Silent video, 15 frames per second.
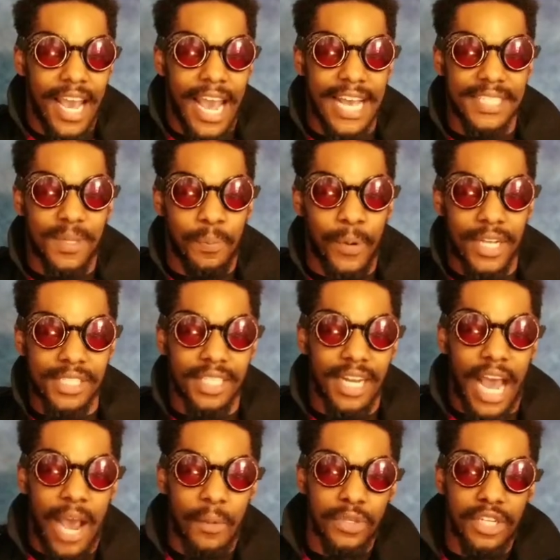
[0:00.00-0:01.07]
As the
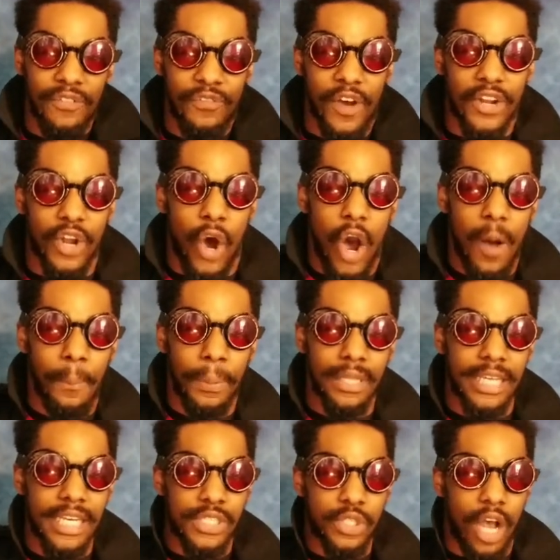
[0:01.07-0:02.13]
president, I will defund all
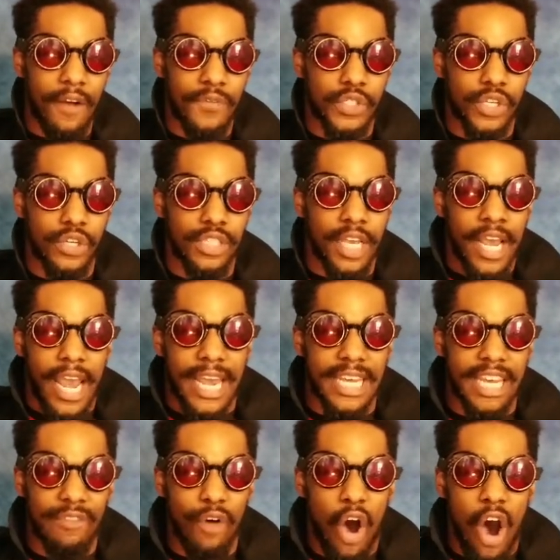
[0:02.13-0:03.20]
police officers and
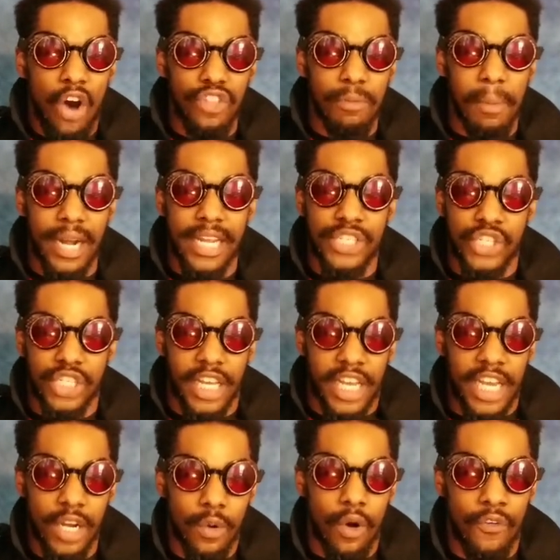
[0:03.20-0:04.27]
give all the money to the
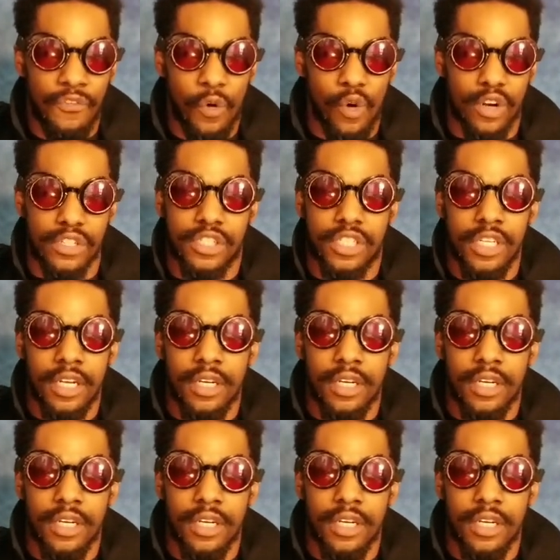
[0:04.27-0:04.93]
hero force.